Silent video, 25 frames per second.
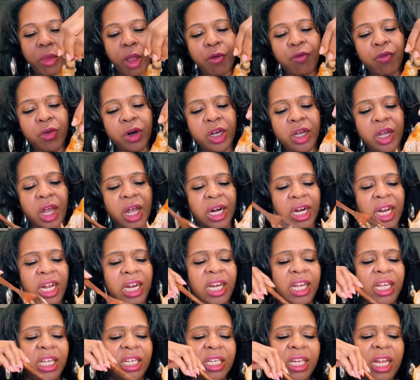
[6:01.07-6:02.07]
For the young
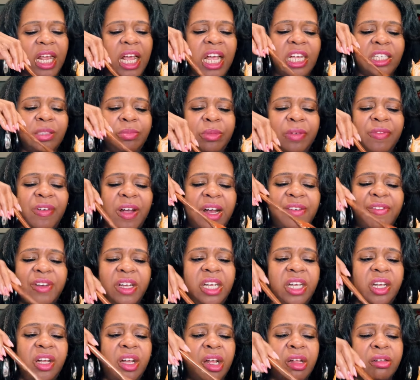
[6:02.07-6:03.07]
lady that asked me if I ever
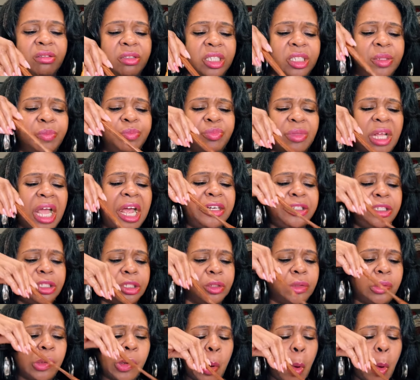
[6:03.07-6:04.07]
eat healthy. I do.